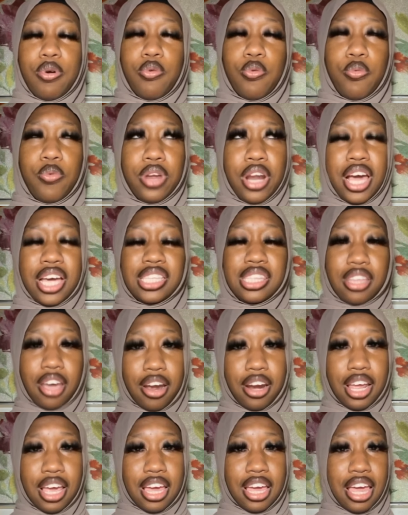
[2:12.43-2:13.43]
When I
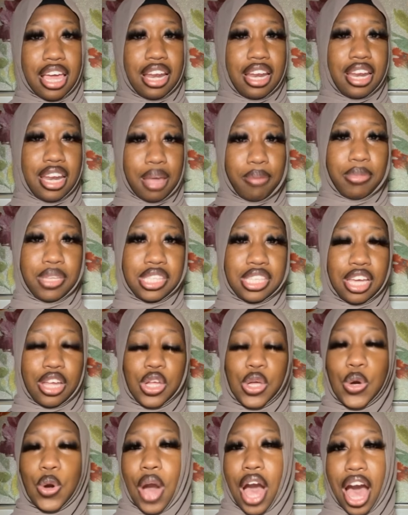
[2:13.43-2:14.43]
started, let me tell
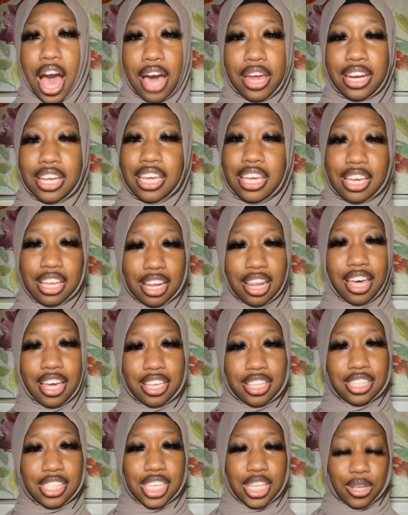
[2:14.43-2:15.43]
you how to get
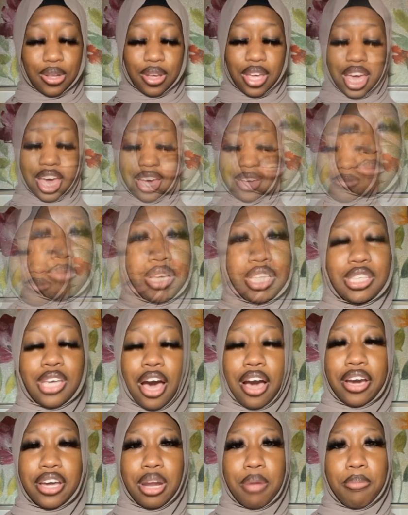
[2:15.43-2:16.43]
clientele, okay? I should be
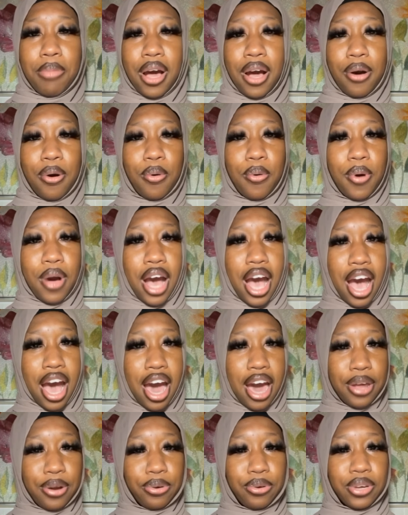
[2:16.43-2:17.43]
talking about
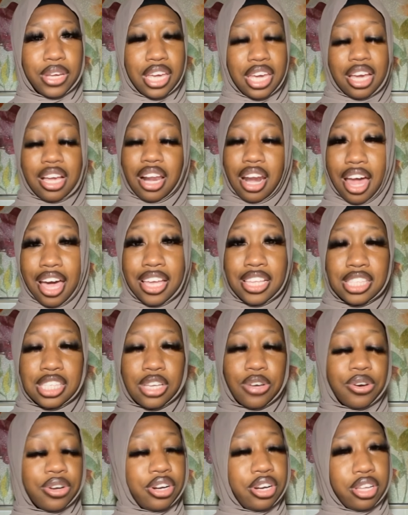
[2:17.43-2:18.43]
how to get
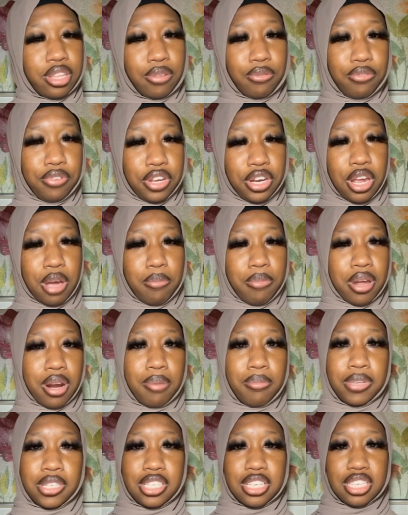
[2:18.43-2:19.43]
clientele in another video, but
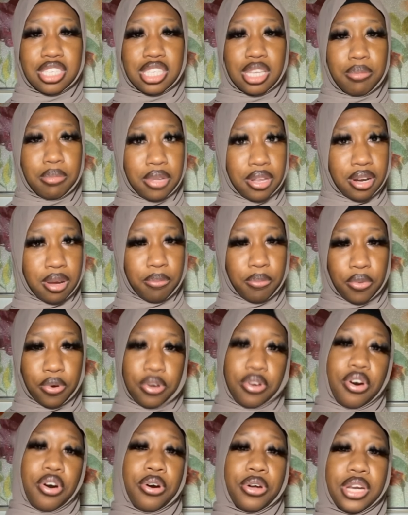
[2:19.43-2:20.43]
I'm gonna just sum it up
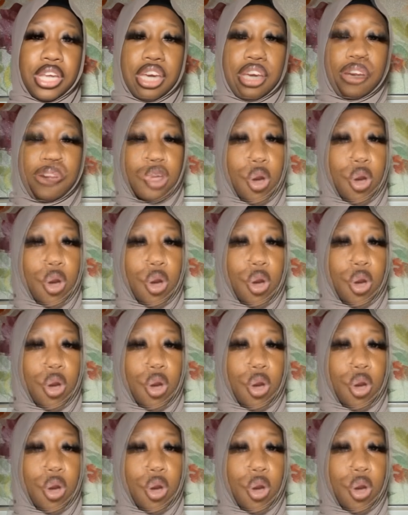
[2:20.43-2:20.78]
on here.